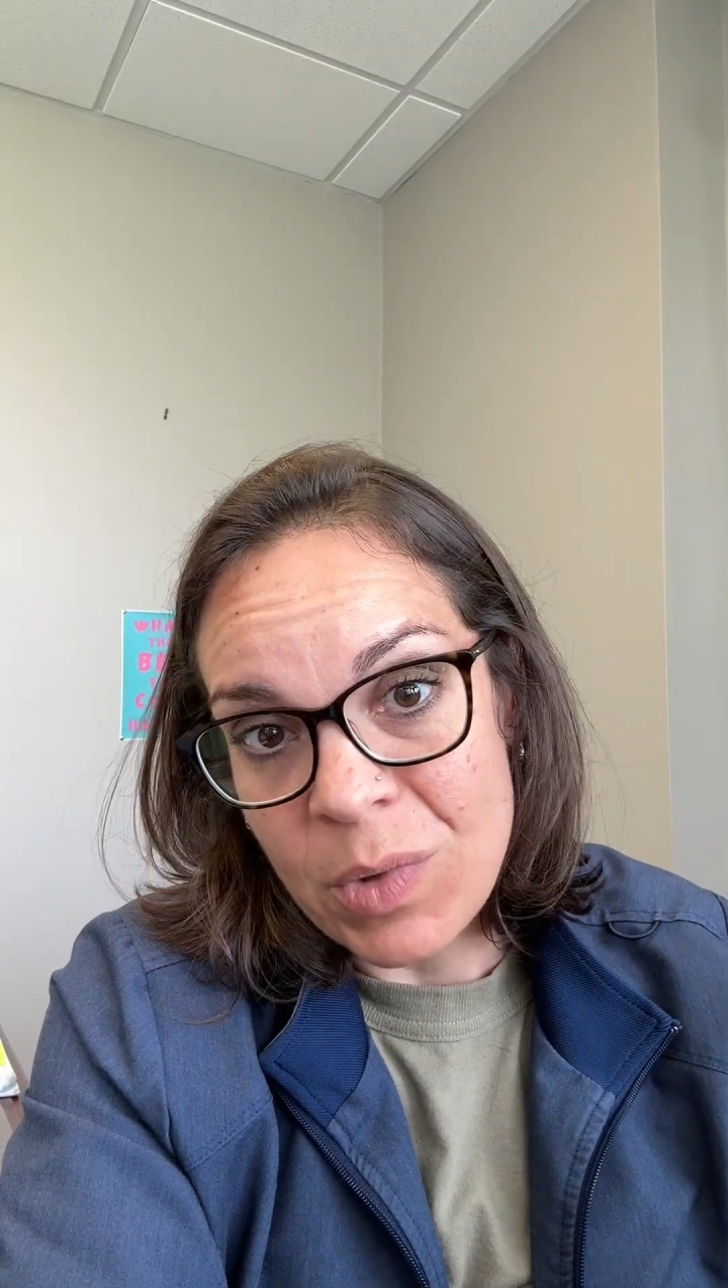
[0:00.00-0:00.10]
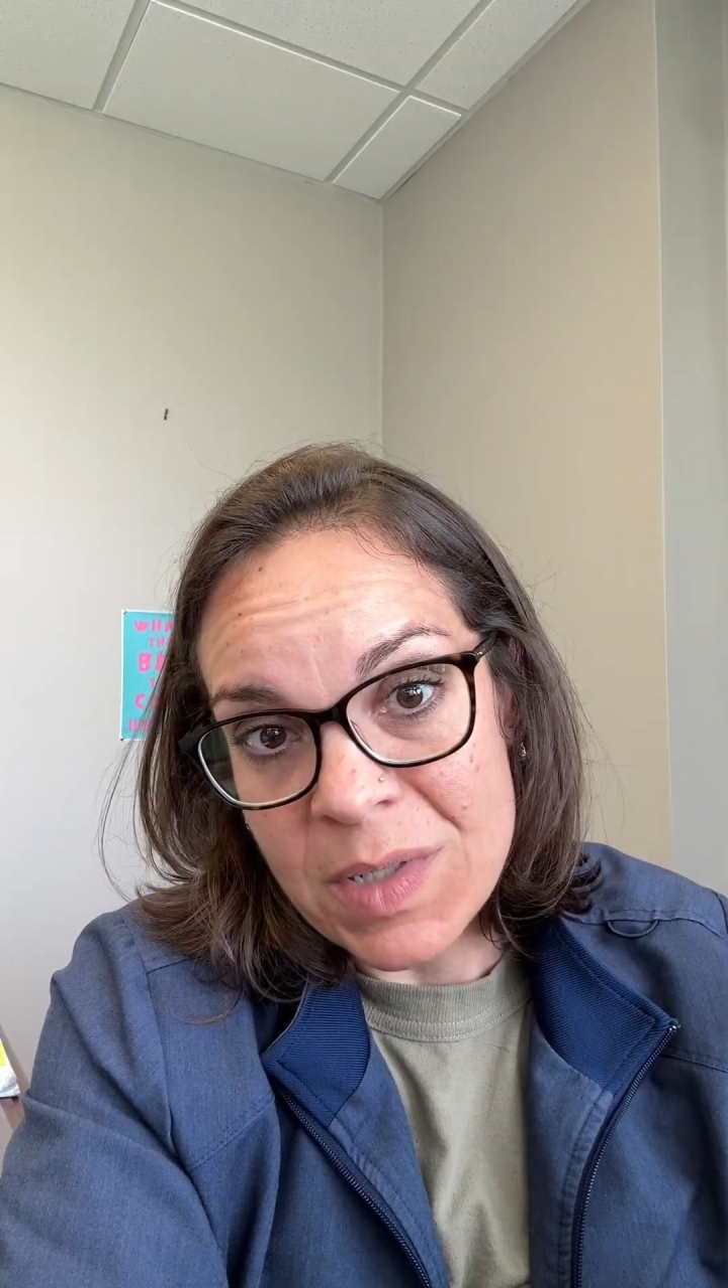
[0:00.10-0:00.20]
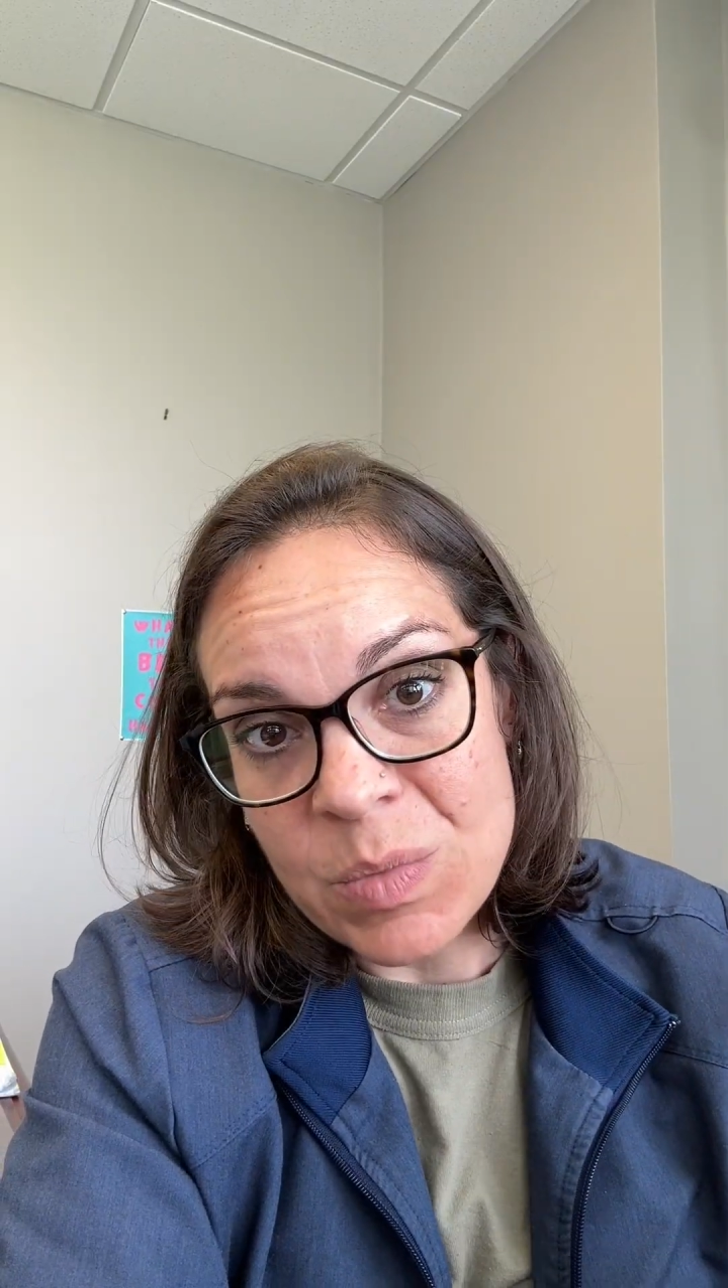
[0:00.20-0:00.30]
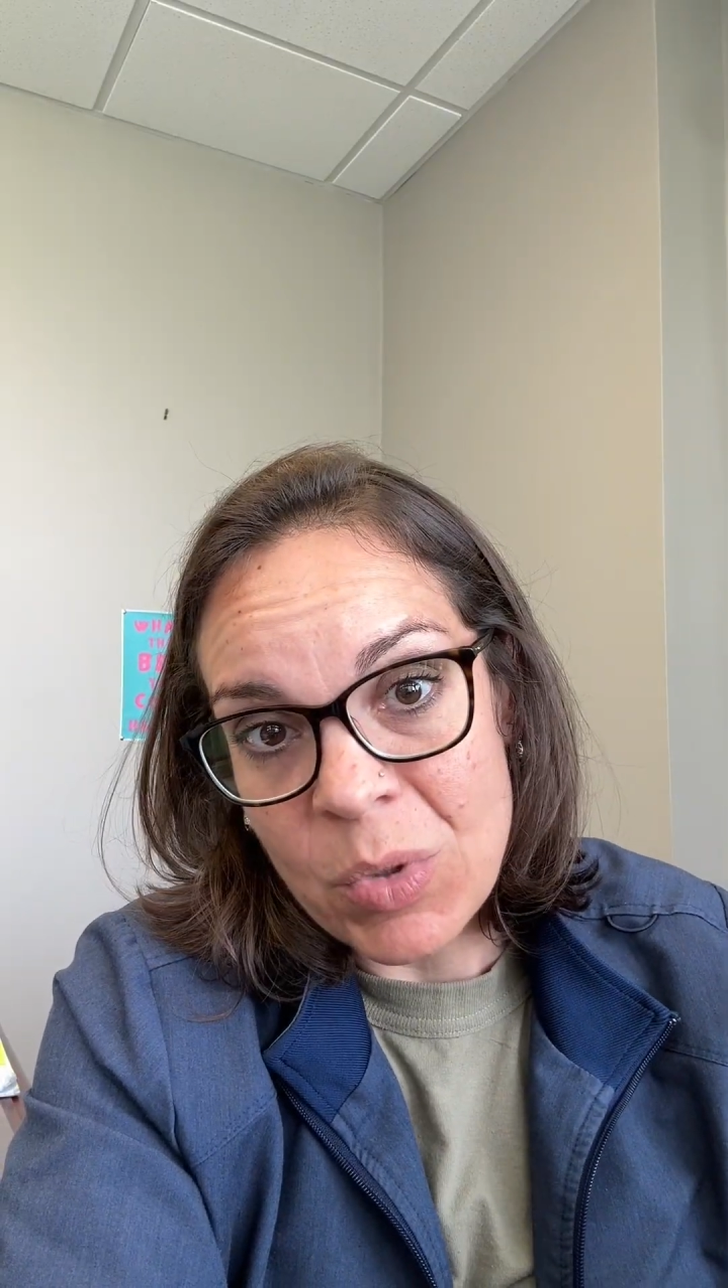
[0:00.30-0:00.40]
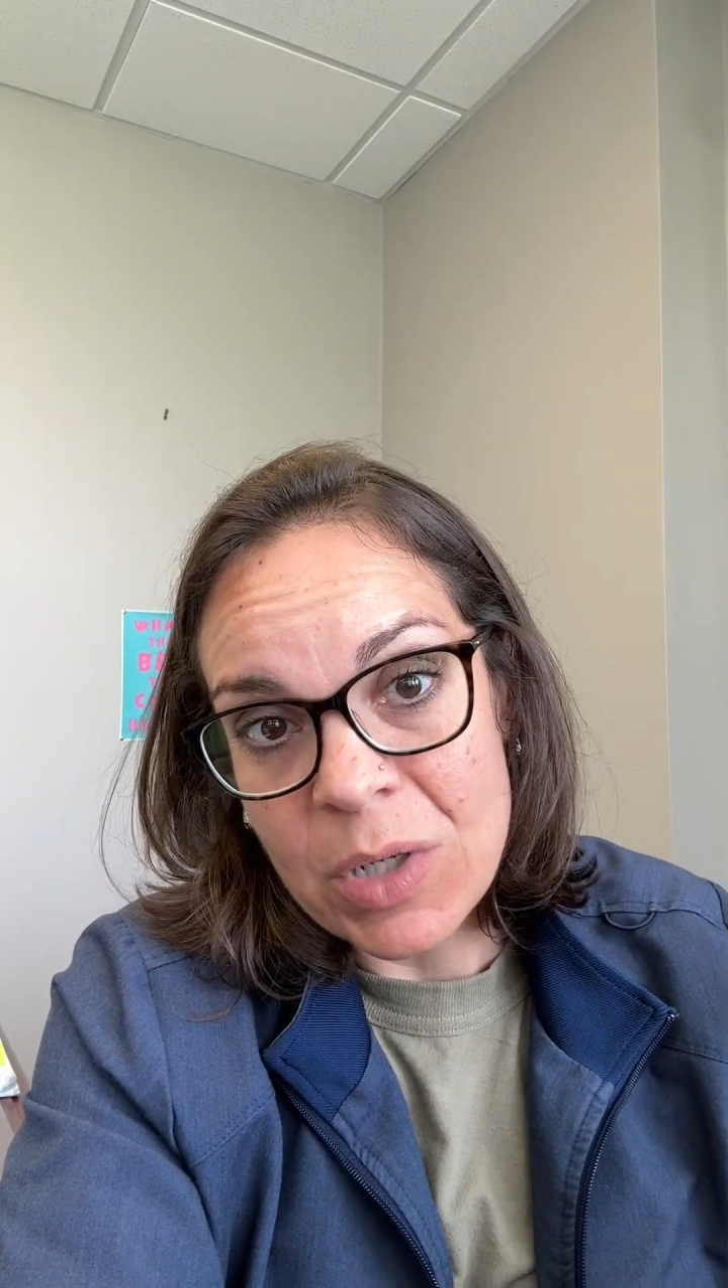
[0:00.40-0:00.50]

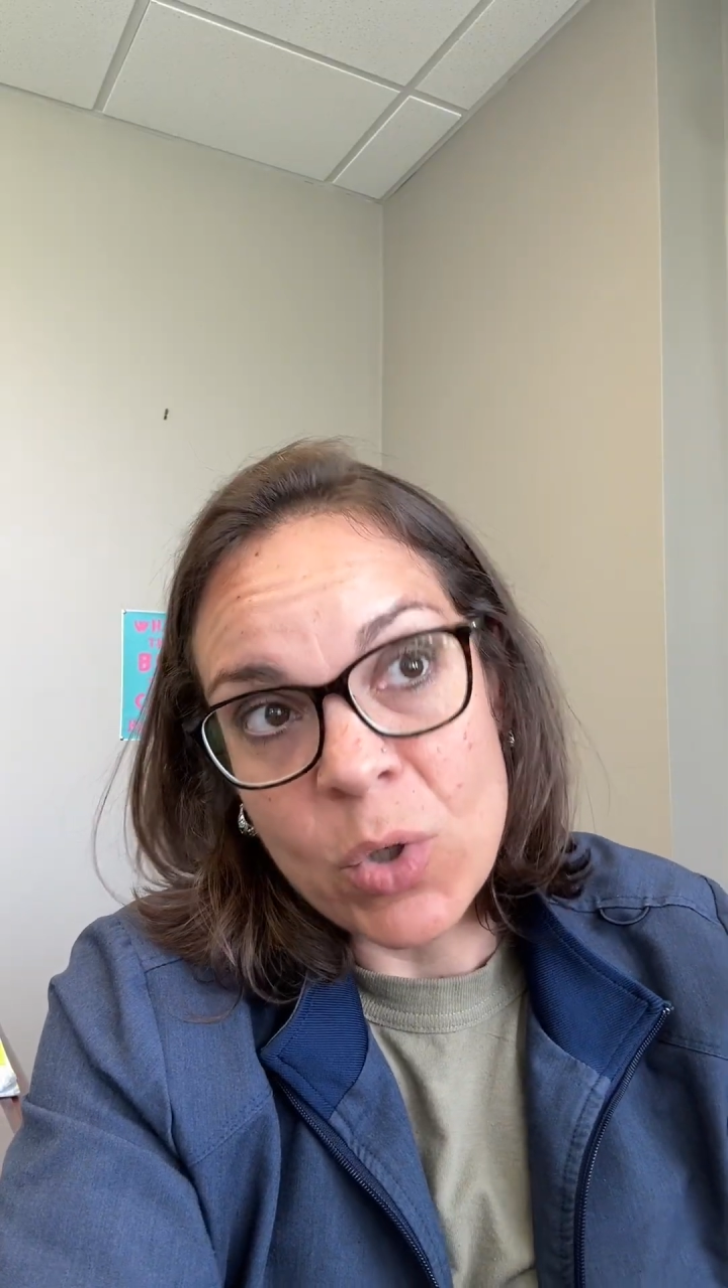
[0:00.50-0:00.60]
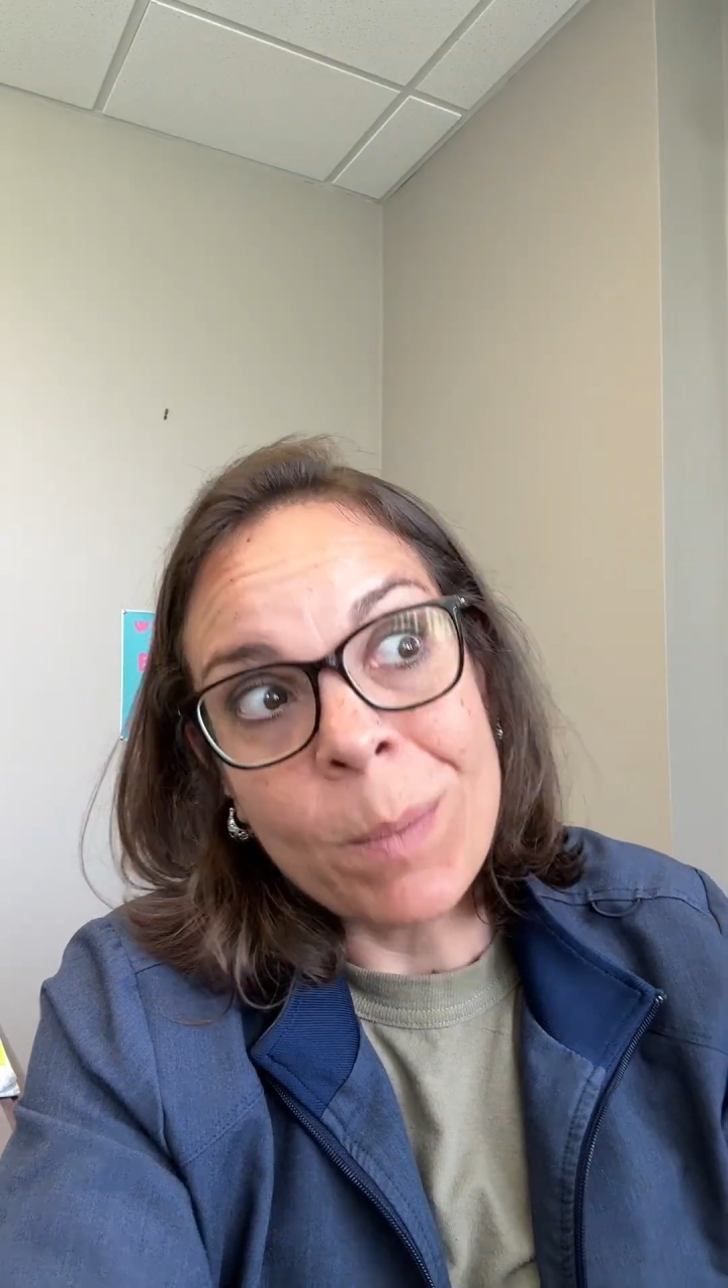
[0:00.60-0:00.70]
respirator